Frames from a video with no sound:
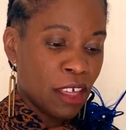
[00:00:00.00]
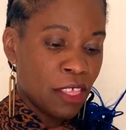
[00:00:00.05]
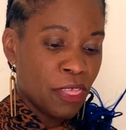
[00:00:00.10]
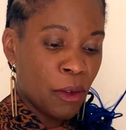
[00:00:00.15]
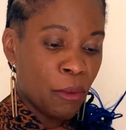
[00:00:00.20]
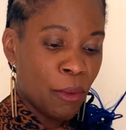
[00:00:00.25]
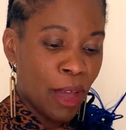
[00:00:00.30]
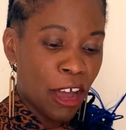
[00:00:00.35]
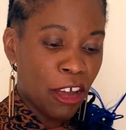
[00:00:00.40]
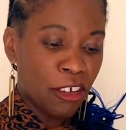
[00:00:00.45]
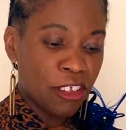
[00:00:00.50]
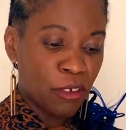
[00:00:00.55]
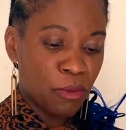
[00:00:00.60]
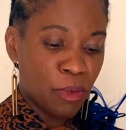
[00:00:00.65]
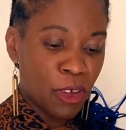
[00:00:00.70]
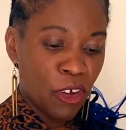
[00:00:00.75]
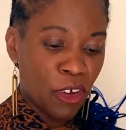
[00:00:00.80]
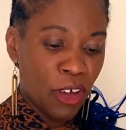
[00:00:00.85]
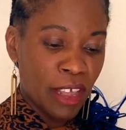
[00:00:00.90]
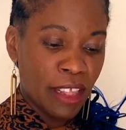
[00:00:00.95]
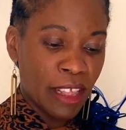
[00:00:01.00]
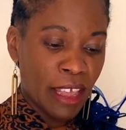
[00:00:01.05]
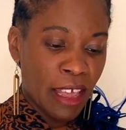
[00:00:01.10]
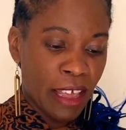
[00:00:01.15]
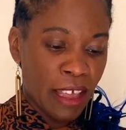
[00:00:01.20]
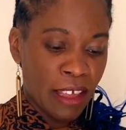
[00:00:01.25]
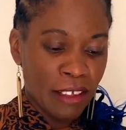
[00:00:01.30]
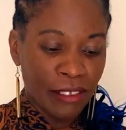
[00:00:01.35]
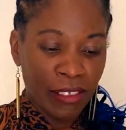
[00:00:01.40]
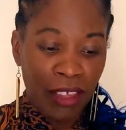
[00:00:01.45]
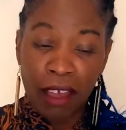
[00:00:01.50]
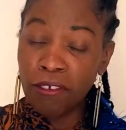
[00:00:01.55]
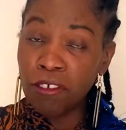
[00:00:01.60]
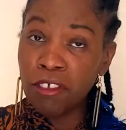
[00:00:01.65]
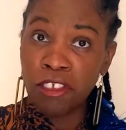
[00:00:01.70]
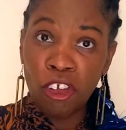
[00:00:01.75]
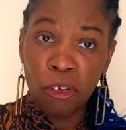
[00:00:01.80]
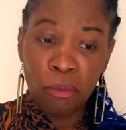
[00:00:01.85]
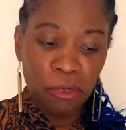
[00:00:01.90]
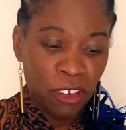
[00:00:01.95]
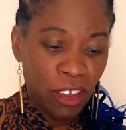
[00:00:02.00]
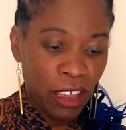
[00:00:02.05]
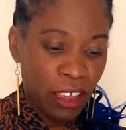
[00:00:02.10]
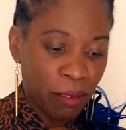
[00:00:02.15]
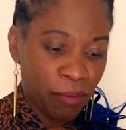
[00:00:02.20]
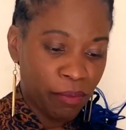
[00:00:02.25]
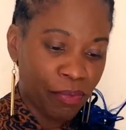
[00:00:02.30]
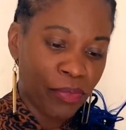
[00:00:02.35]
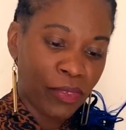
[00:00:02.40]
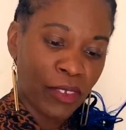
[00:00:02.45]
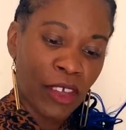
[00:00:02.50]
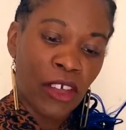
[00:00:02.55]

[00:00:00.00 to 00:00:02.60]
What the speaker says: Then what else have we got in here? I haven't stopped yet.